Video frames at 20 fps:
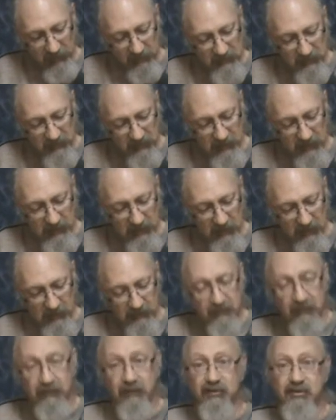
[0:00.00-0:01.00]
actually hear
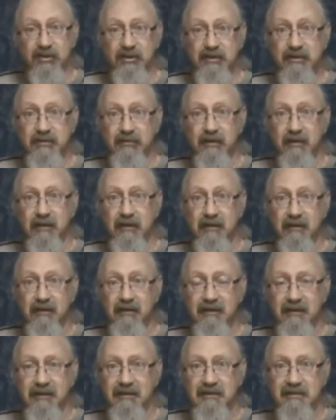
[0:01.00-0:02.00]
that the G string
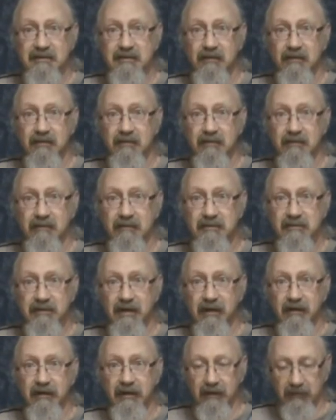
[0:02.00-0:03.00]
is still
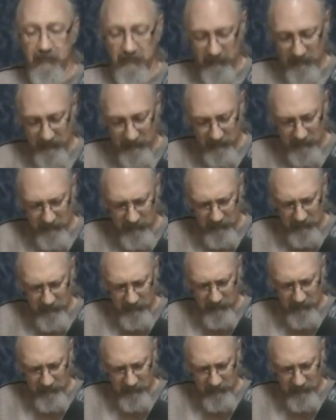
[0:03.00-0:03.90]
sounding. Can